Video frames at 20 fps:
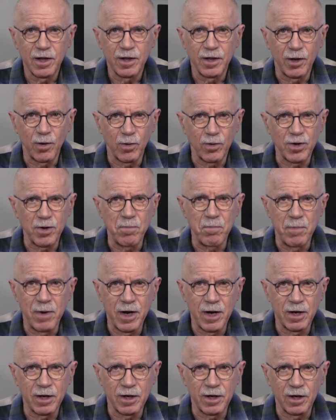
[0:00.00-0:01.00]
They were
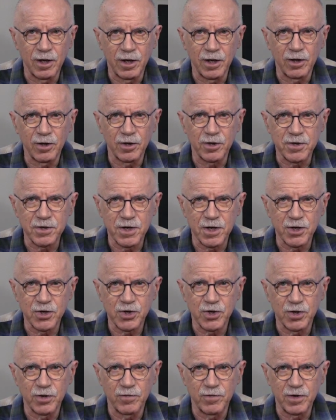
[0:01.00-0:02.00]
demanding
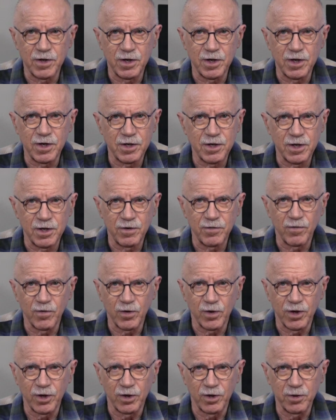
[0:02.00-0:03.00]
legalization of D D T
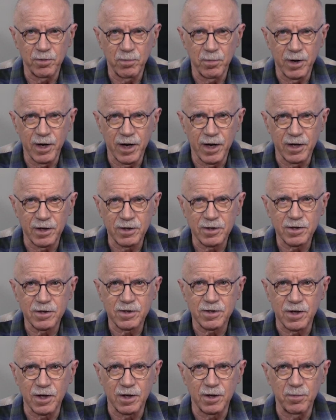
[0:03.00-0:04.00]
for killing bats,
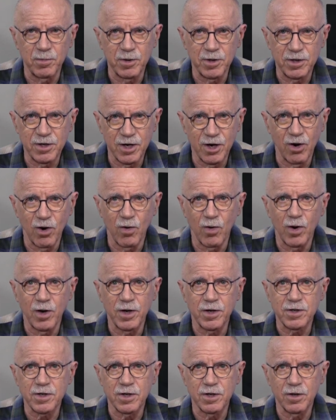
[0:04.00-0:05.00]
said to be
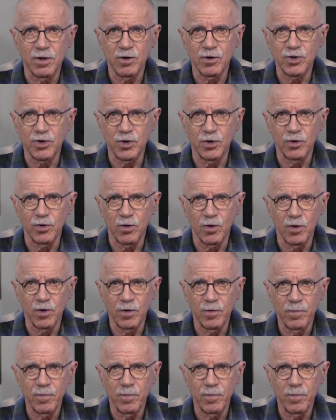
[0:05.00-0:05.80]
terrorizing their children.